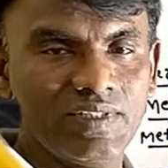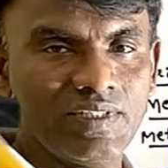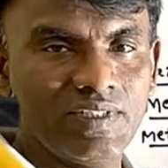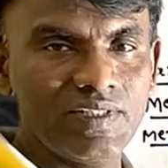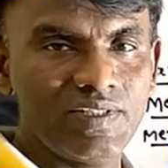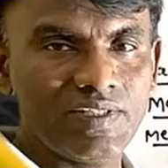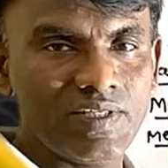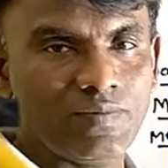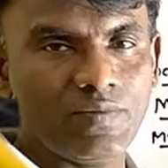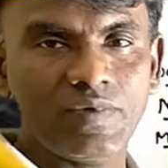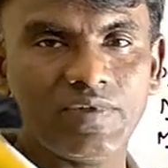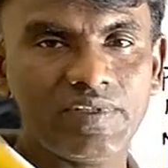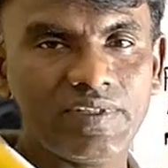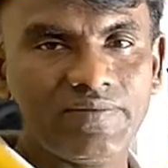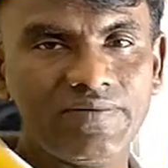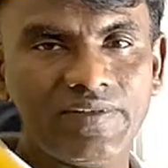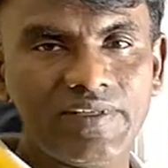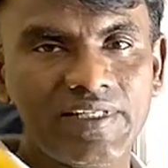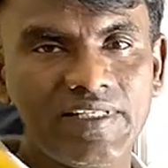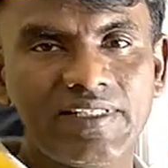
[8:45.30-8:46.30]
Suppose
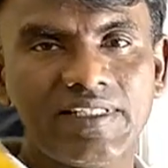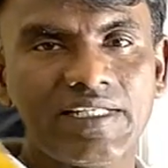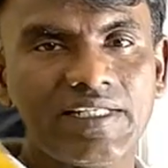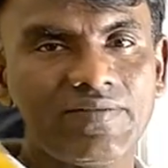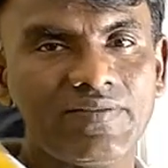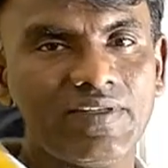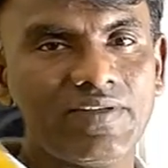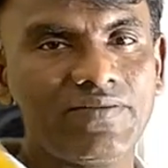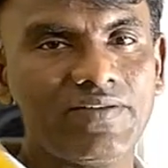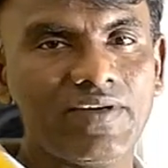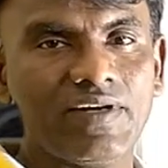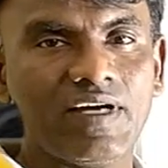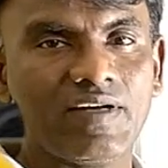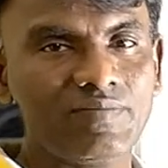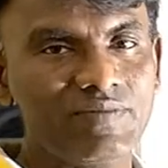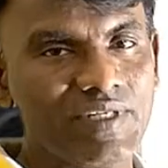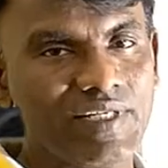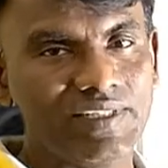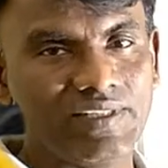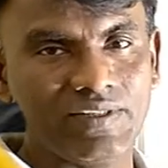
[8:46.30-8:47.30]
if it is required for
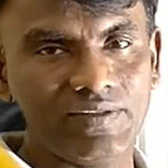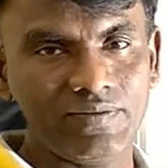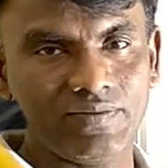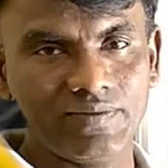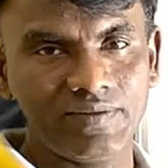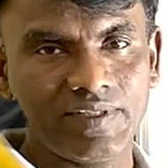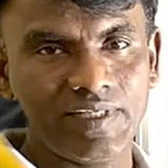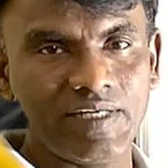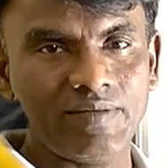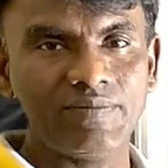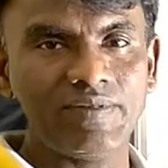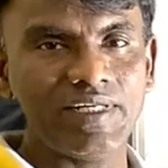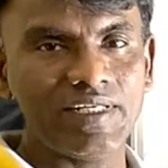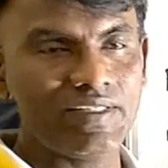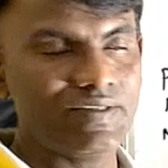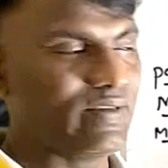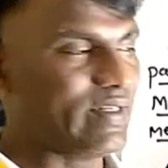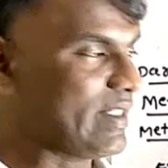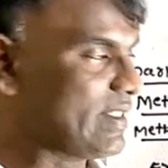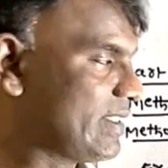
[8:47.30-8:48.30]
objective,
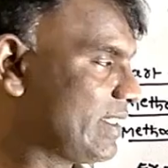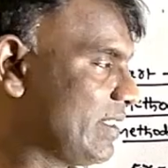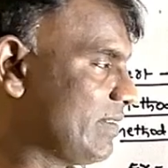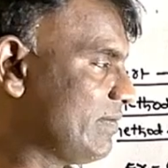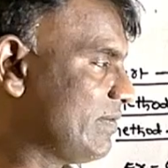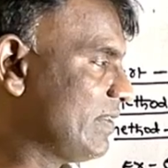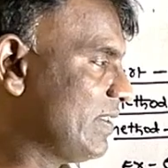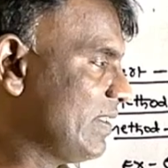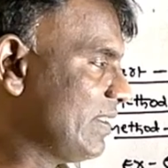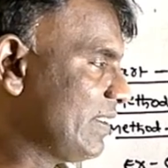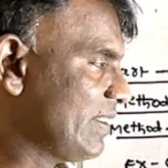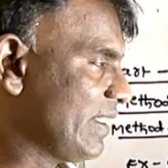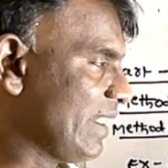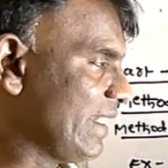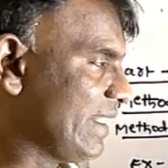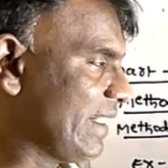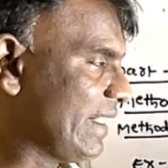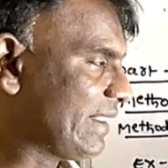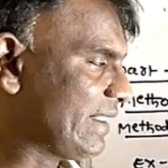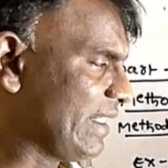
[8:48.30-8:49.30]
quantitative exam,
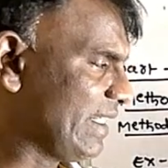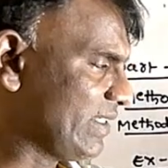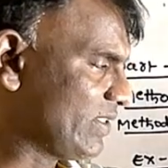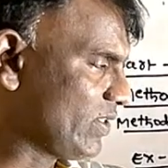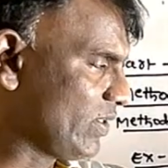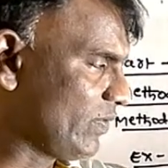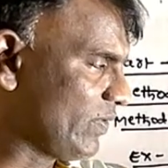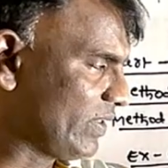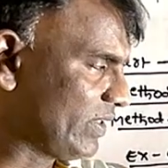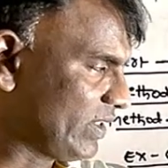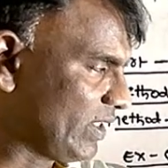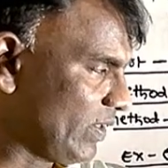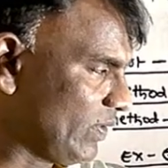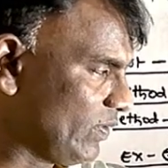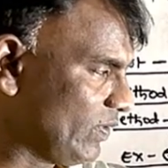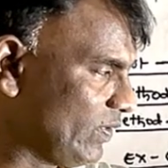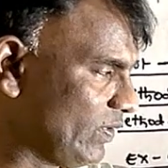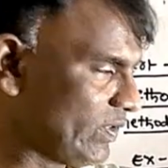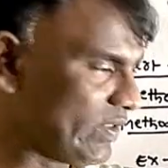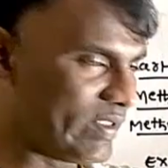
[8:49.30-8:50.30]
directly, so
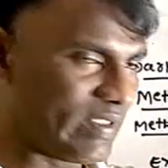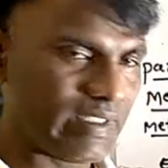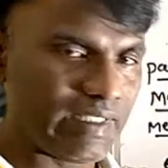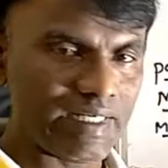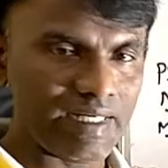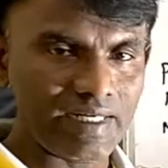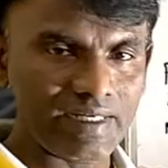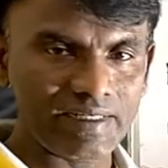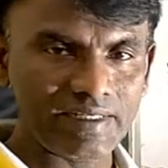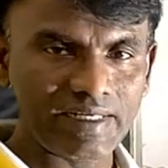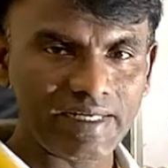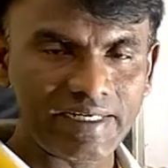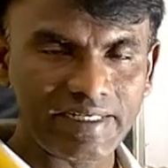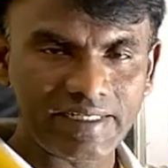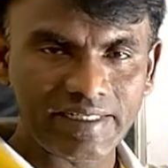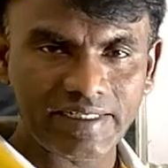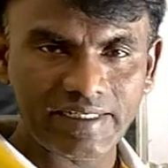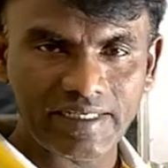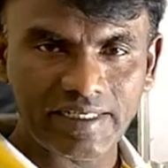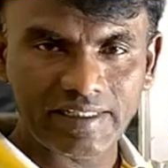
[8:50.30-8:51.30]
without
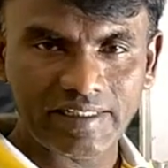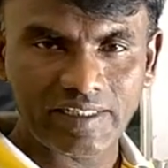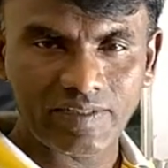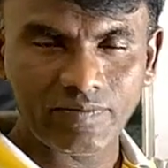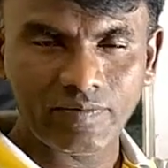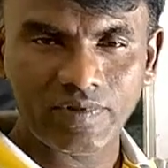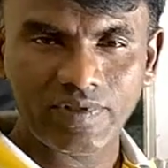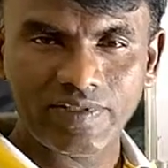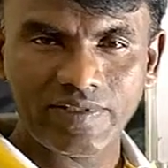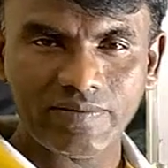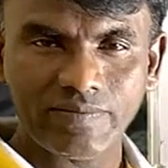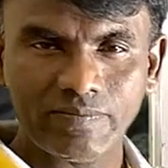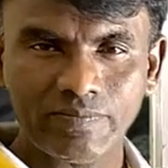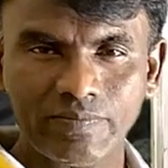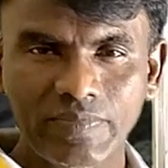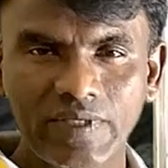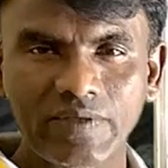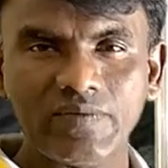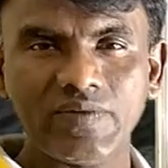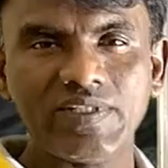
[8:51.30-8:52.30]
writing on the board,
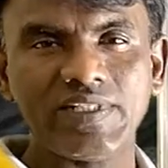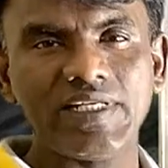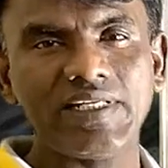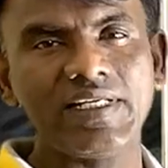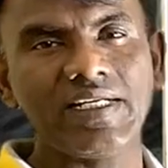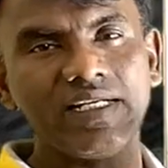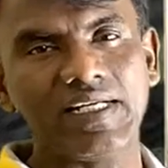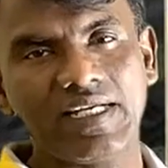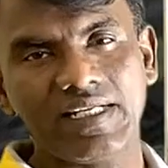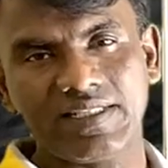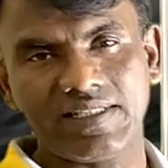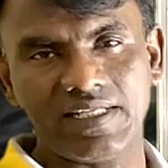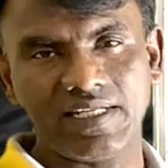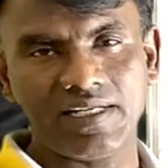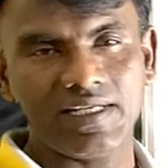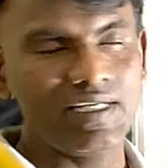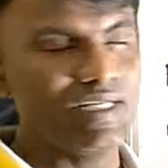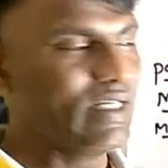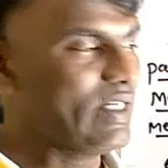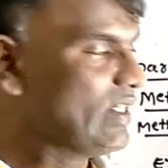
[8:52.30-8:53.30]
simply we say that
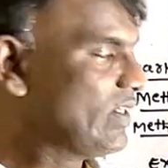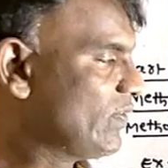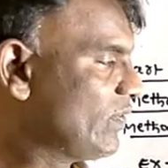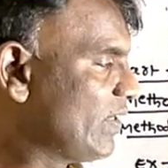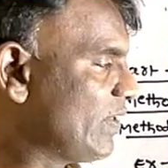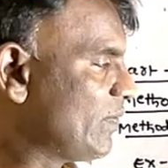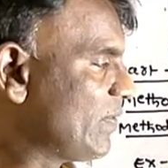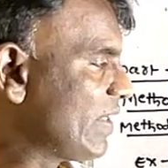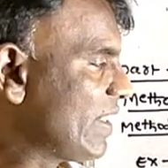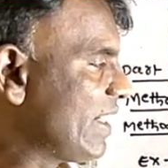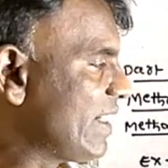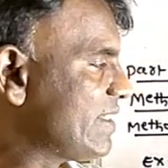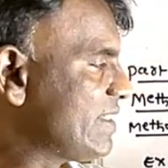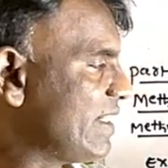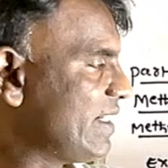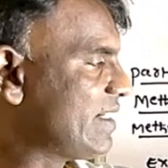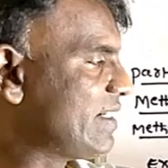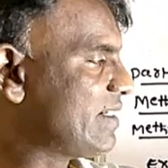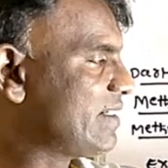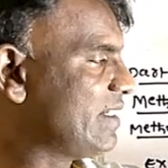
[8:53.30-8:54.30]
answer. Why? Because
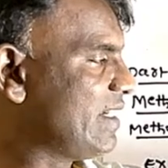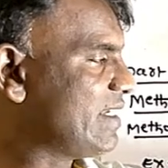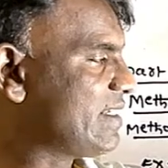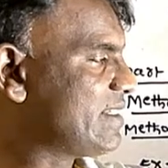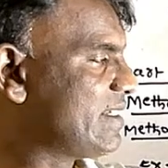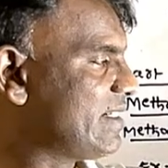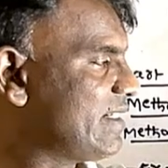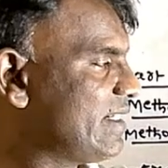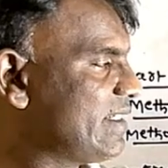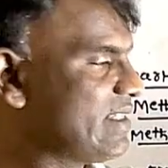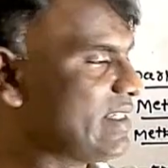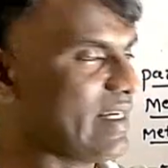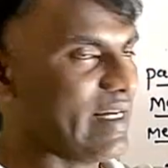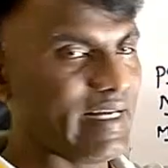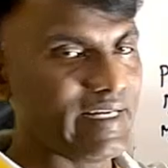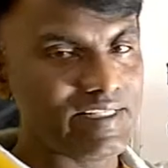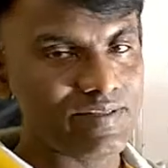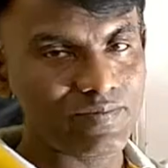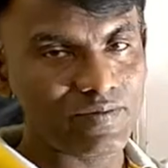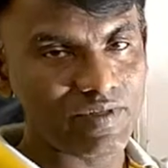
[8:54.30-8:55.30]
yes, it is
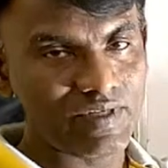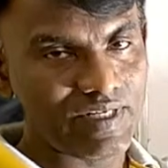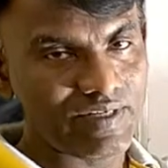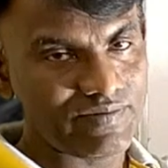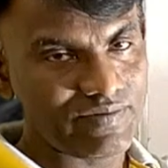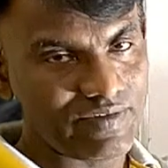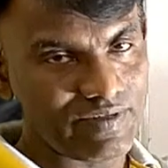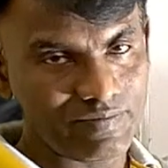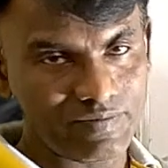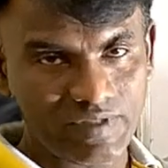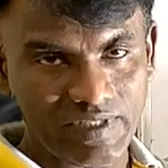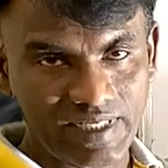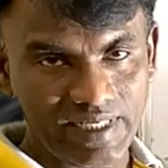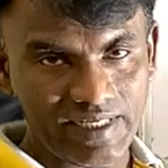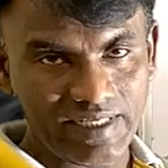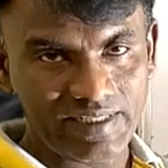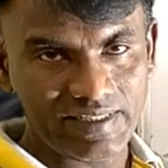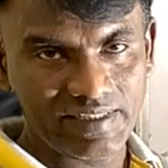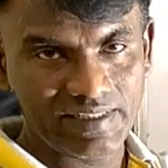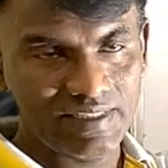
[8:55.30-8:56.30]
x power n
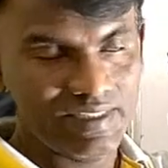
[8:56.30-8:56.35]
formula.